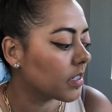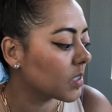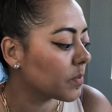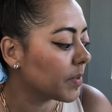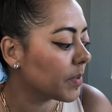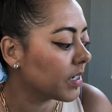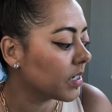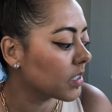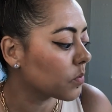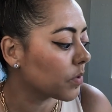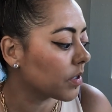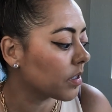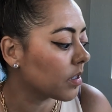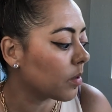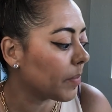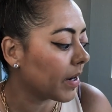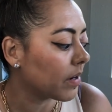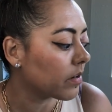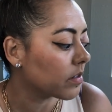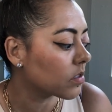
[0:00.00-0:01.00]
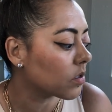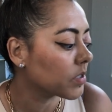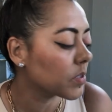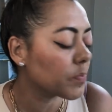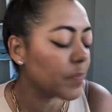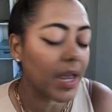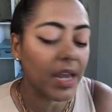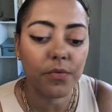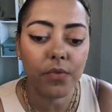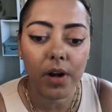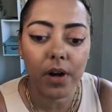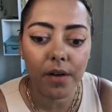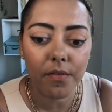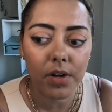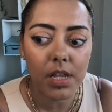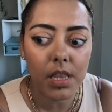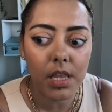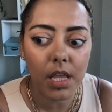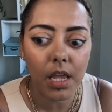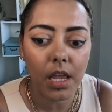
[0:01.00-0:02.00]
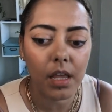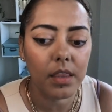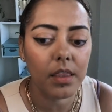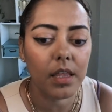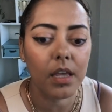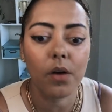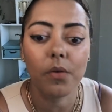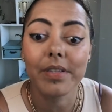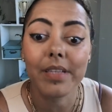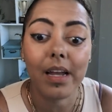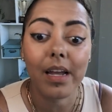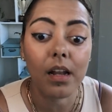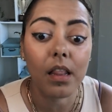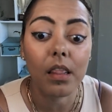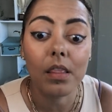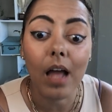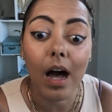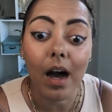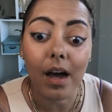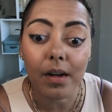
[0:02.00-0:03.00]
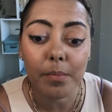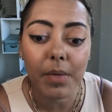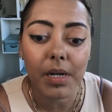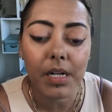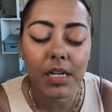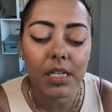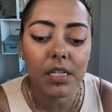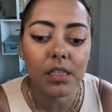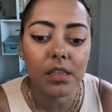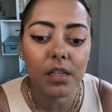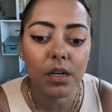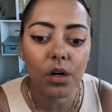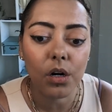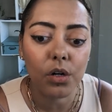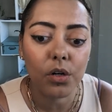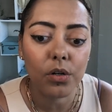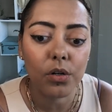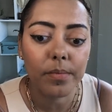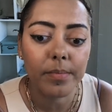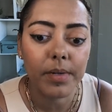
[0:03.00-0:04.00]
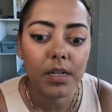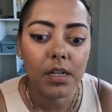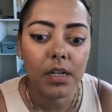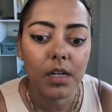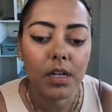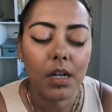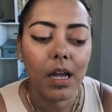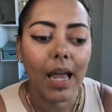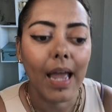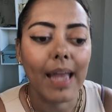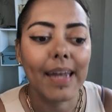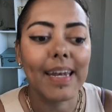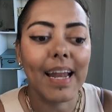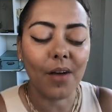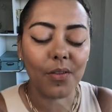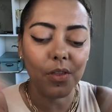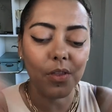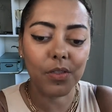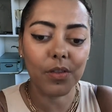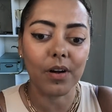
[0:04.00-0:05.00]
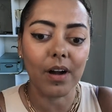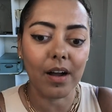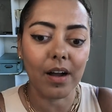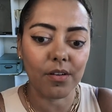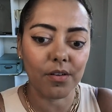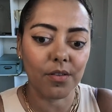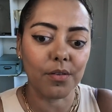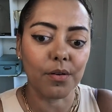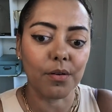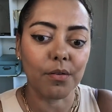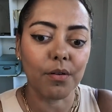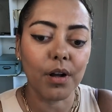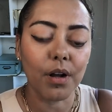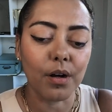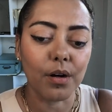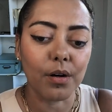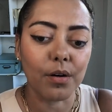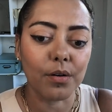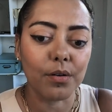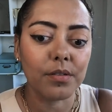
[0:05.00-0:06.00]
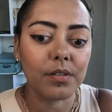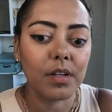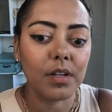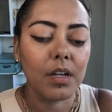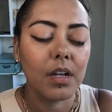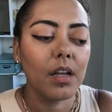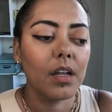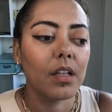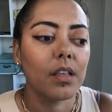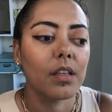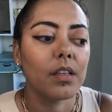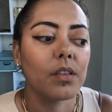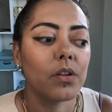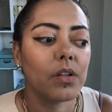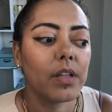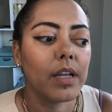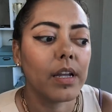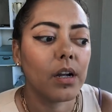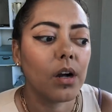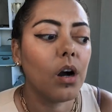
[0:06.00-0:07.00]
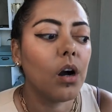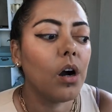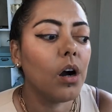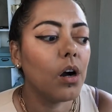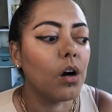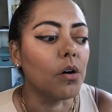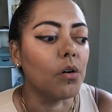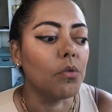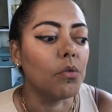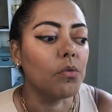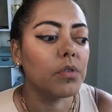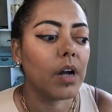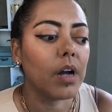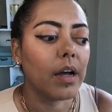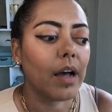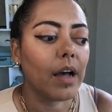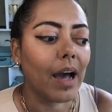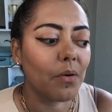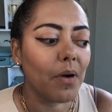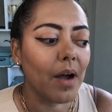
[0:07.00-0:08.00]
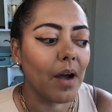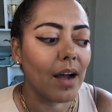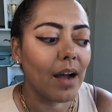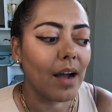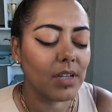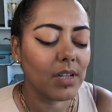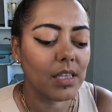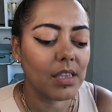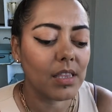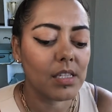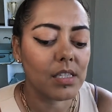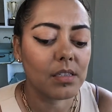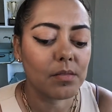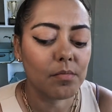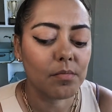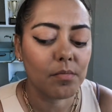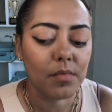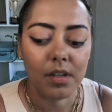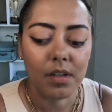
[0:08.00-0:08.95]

experience where their parents always paid for everything and they always had a lot of money in the home. And now that they're out on their own, they're like, "Oh, I don't have like this